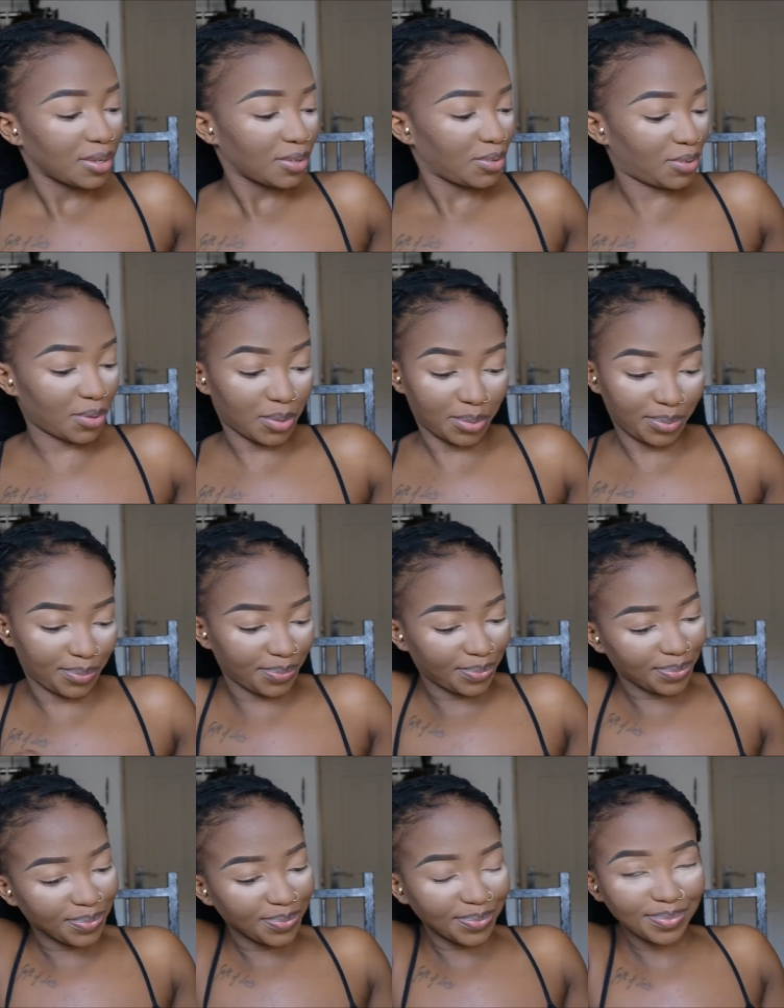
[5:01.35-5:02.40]
so
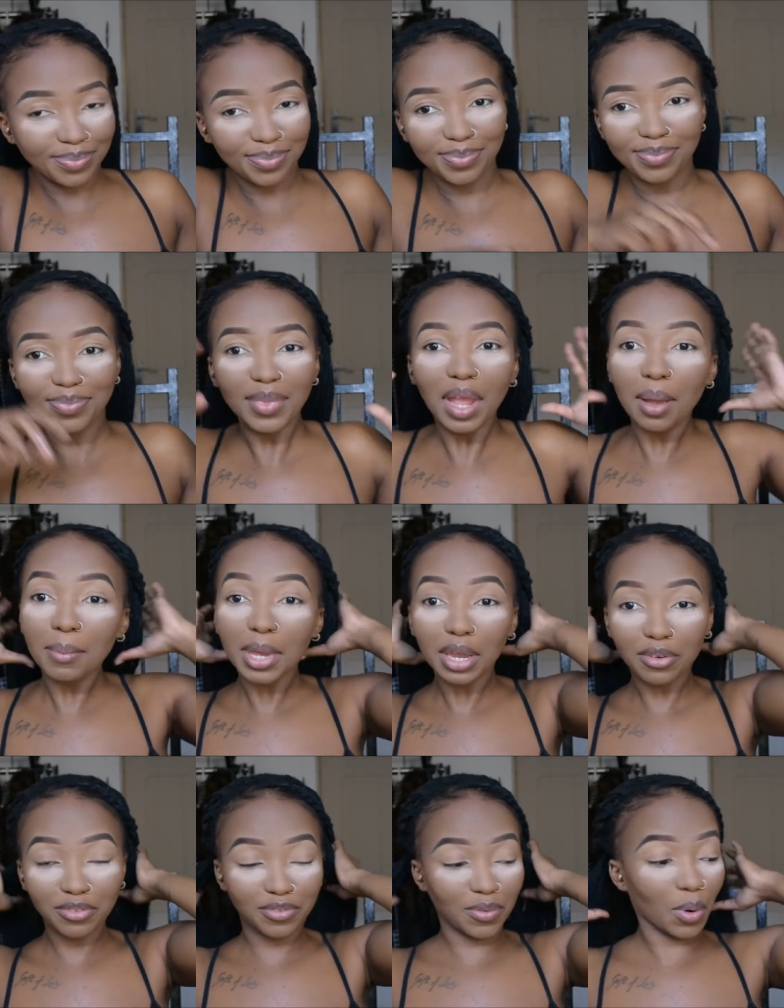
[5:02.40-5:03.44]
i'm
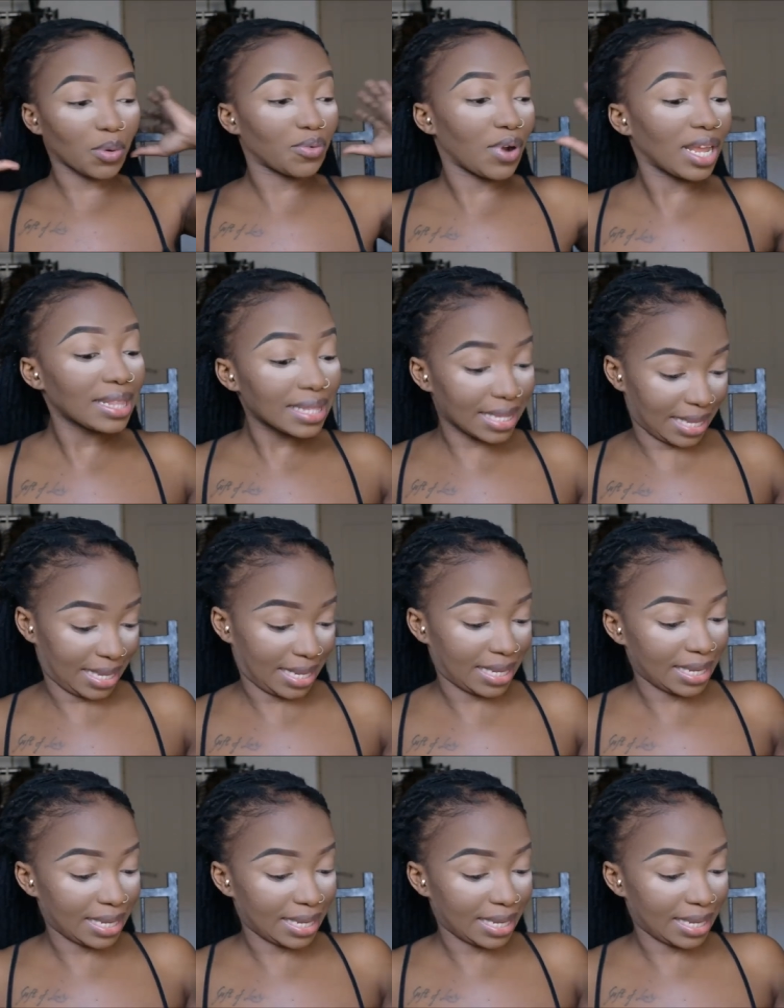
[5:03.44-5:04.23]
here for it